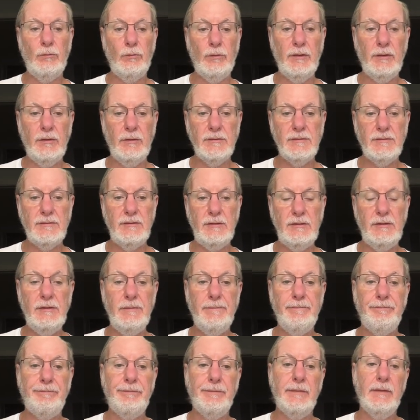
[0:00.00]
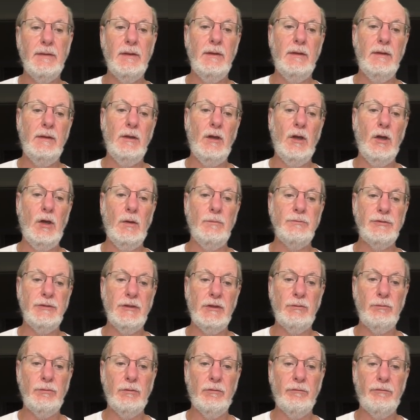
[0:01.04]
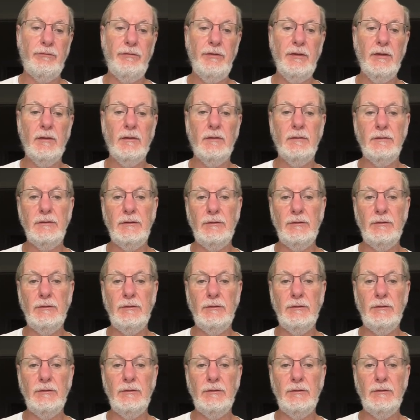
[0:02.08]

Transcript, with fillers: what does the object will fill?